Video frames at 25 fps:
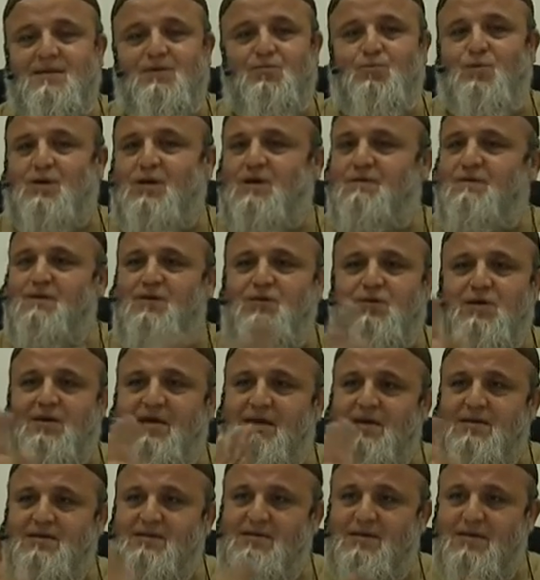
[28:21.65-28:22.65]
Whatever your
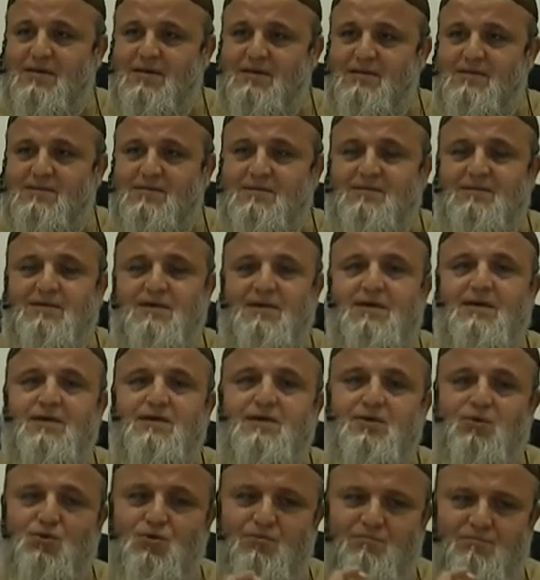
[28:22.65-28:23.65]
case is,
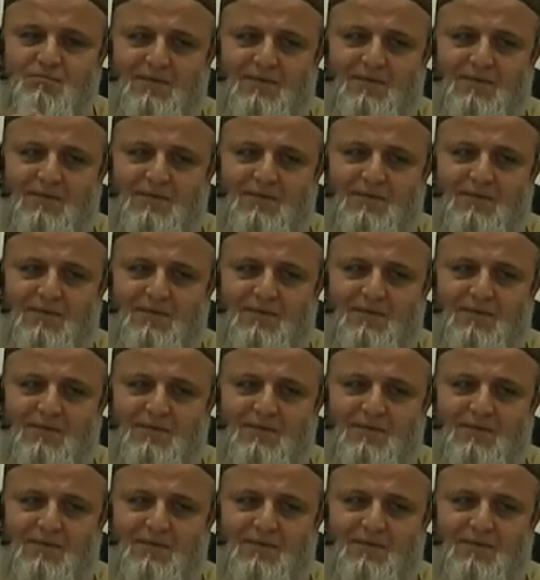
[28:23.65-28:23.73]
you